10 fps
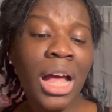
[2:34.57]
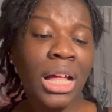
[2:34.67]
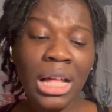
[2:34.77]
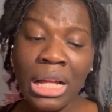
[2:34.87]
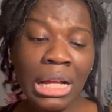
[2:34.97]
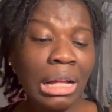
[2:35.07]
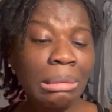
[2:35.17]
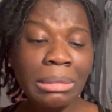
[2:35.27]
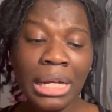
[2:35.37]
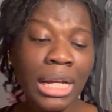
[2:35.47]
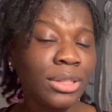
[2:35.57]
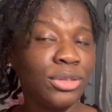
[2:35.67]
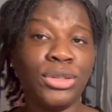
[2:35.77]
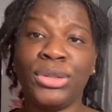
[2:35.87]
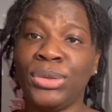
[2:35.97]
Come on,
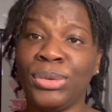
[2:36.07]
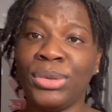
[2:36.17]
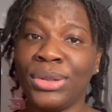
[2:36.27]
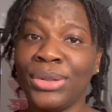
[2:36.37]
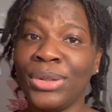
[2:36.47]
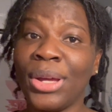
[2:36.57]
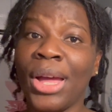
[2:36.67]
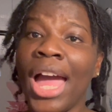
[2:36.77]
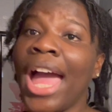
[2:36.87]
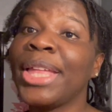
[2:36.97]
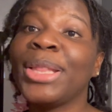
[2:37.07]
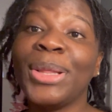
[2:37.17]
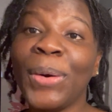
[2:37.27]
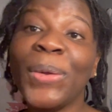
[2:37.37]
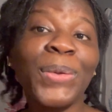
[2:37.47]
dude. I
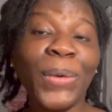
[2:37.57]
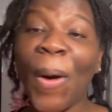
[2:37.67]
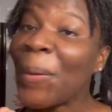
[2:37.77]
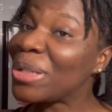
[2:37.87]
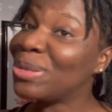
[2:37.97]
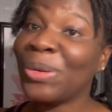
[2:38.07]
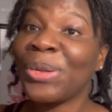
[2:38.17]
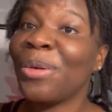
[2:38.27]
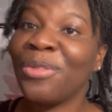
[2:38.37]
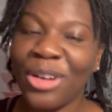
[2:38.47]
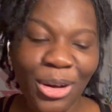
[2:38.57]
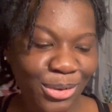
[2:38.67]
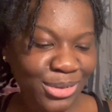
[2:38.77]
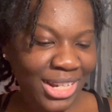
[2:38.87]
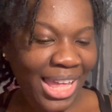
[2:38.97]
know you always on your
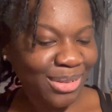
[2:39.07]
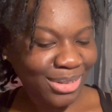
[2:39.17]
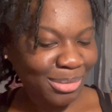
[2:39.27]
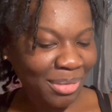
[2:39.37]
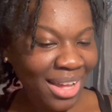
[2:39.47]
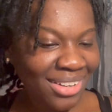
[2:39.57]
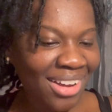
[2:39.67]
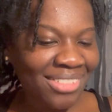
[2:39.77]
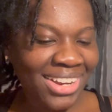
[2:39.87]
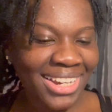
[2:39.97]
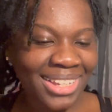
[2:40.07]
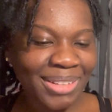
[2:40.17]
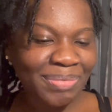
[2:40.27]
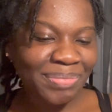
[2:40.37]
phone. Like, respond already.